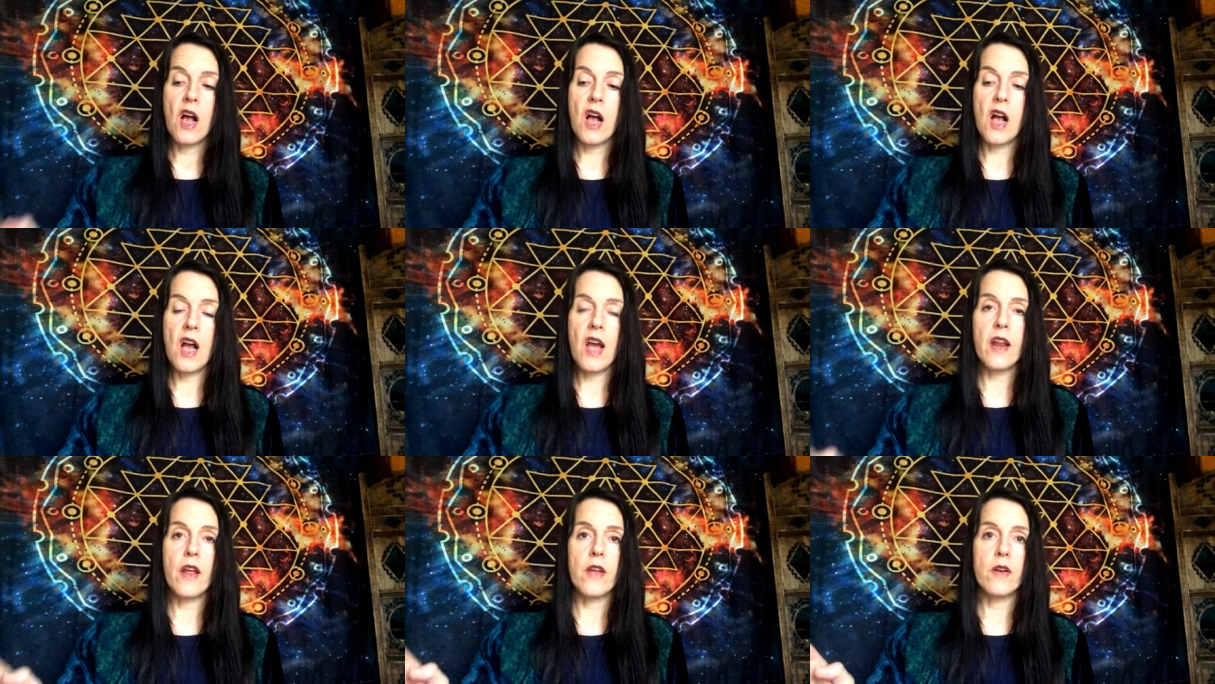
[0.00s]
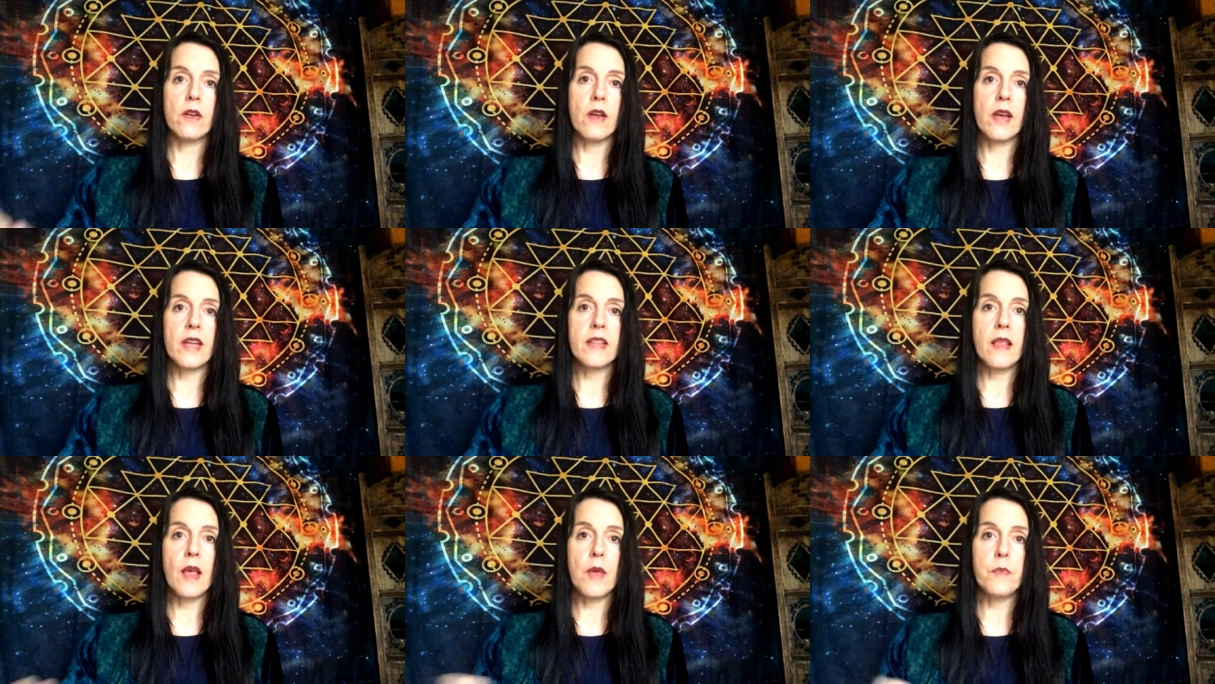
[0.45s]
I don't
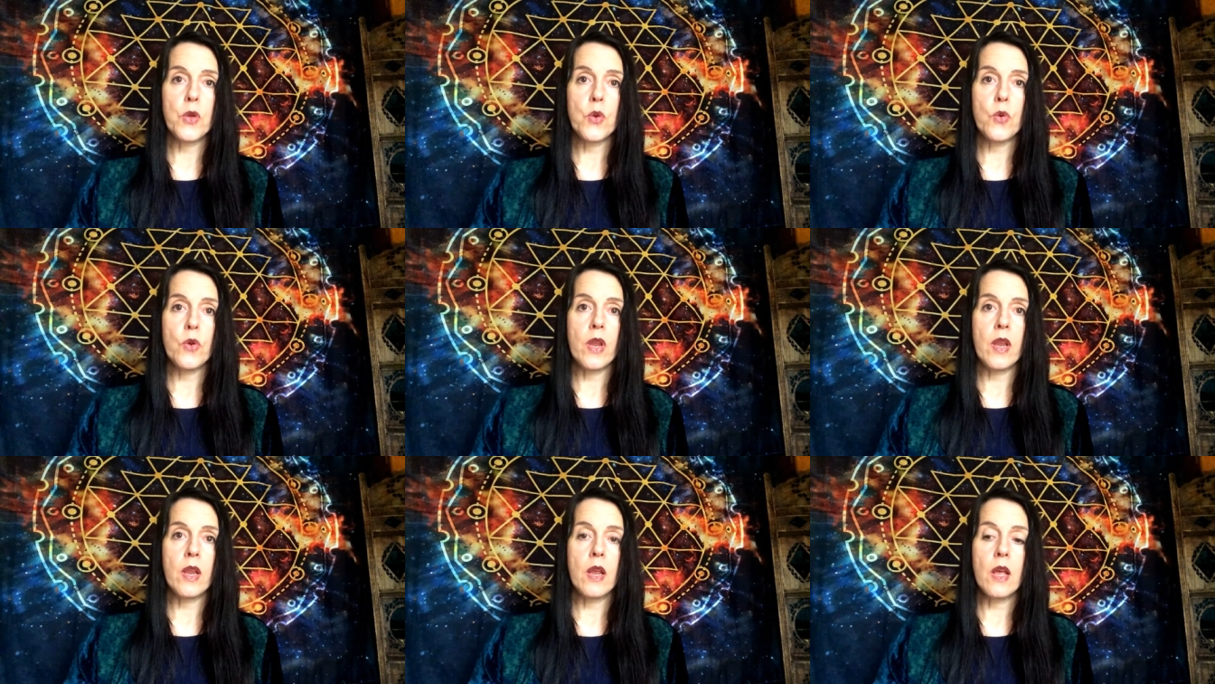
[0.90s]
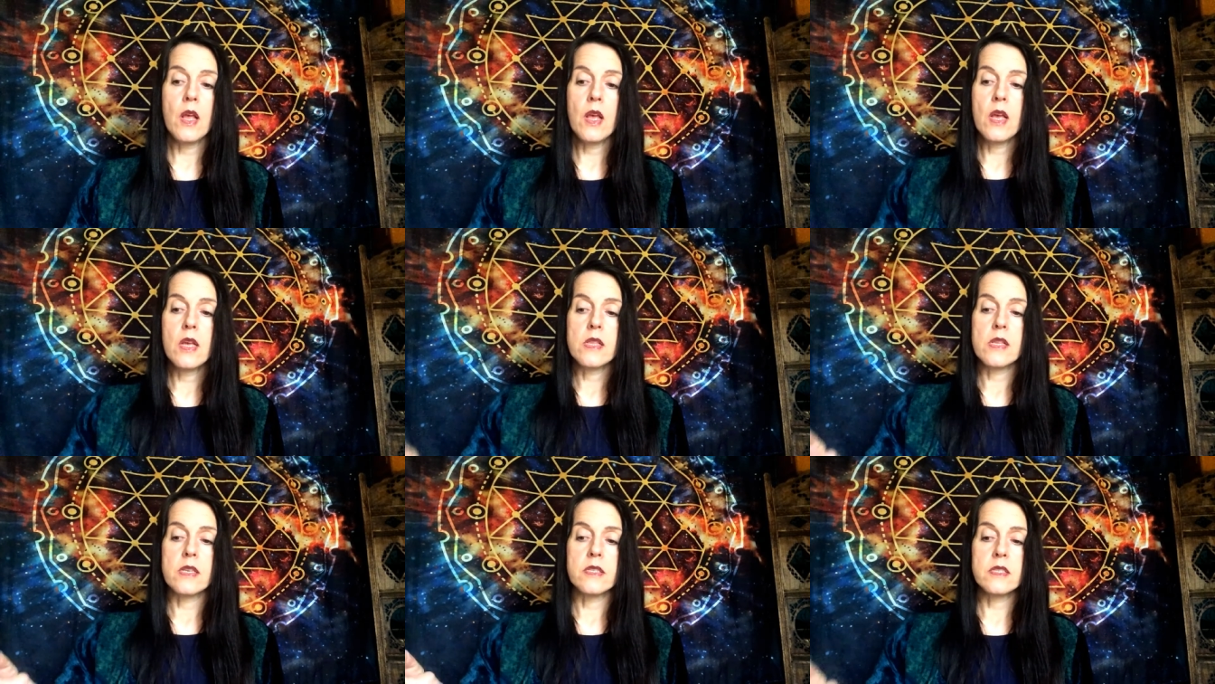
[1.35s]
like that building.
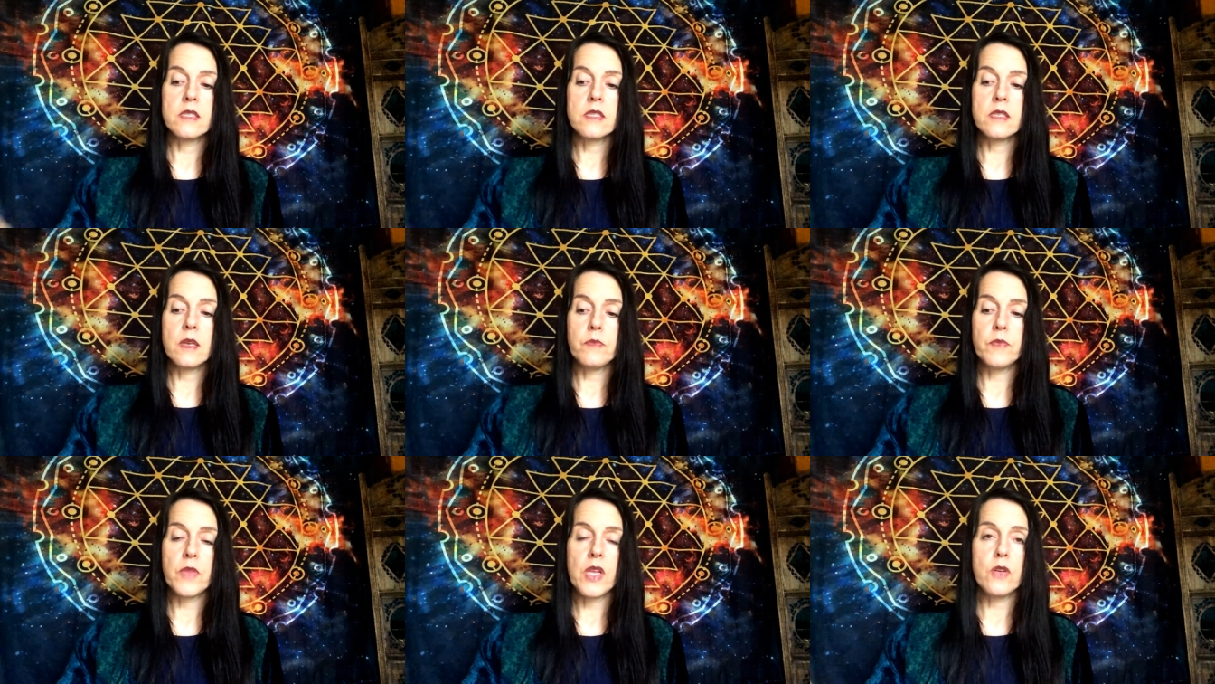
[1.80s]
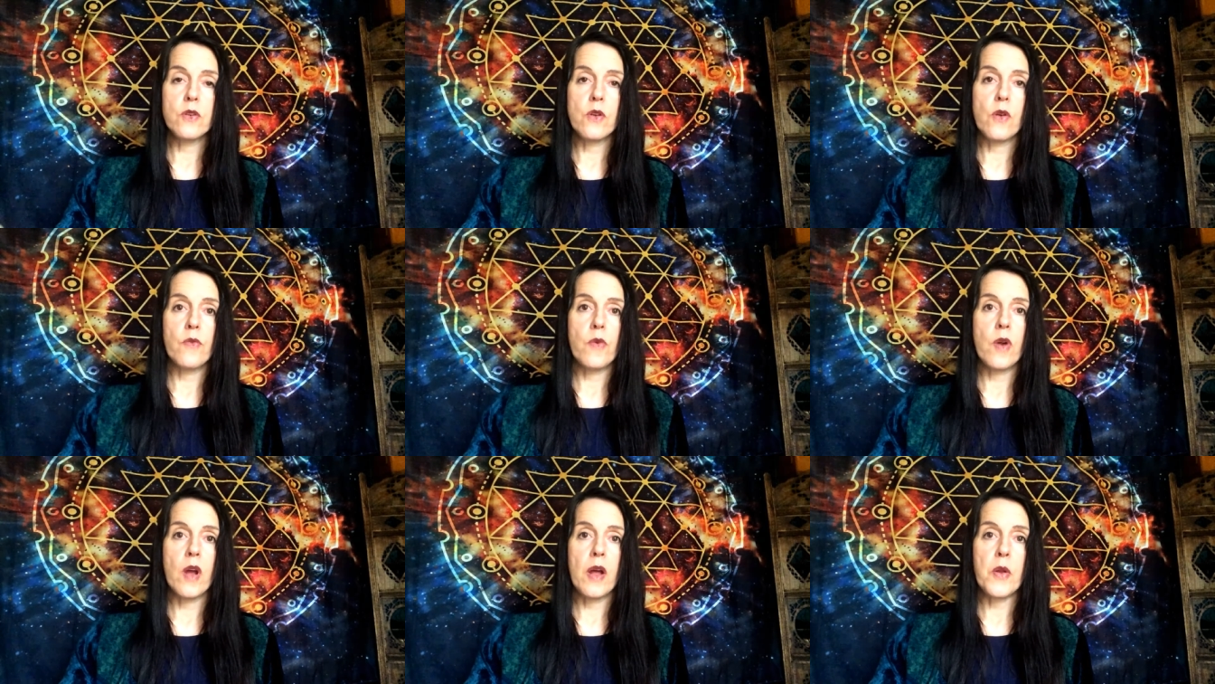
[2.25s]
There's something
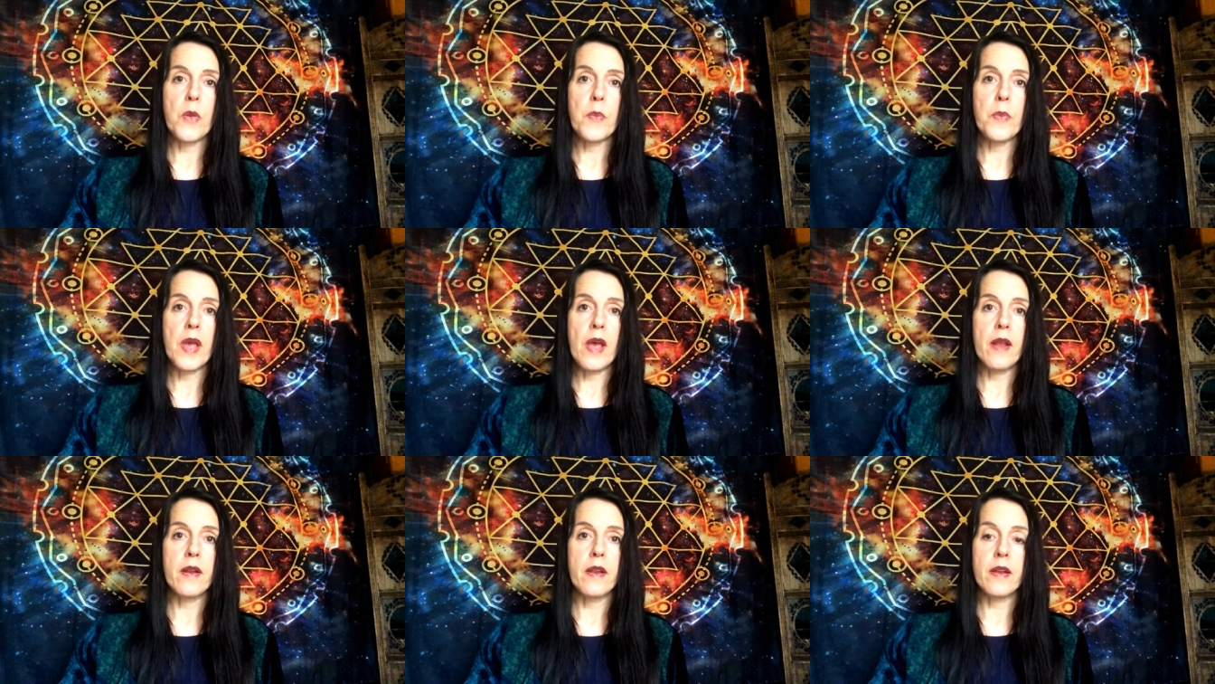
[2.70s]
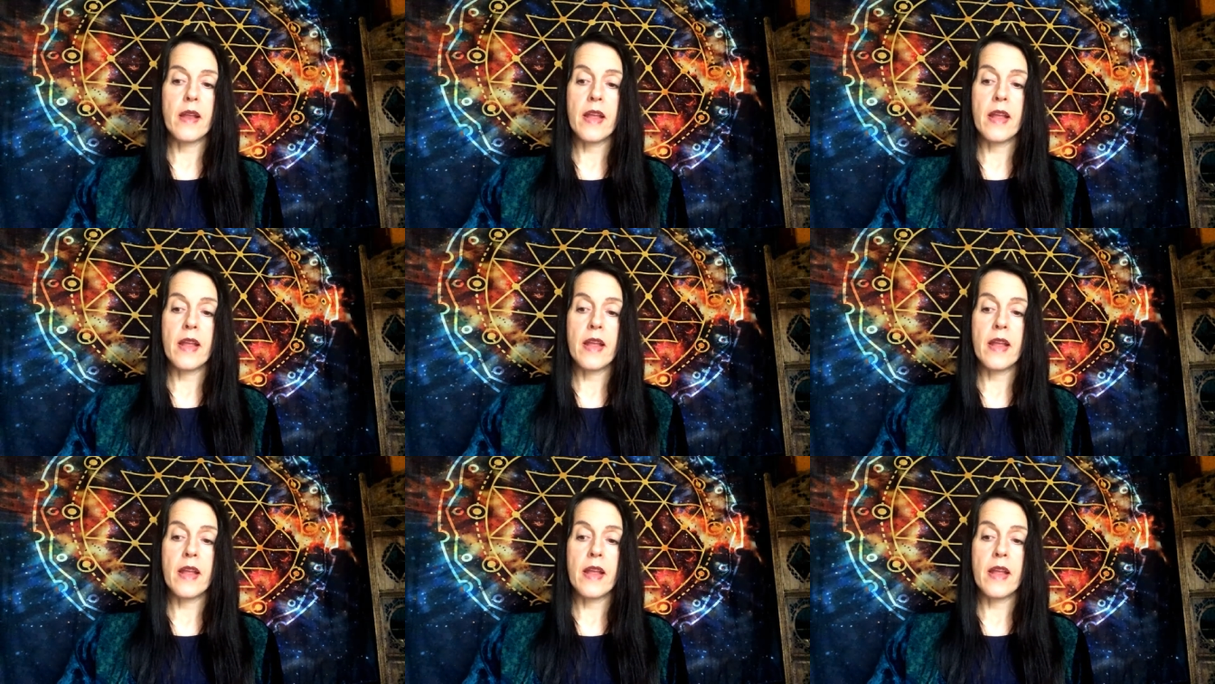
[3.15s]
not right about it.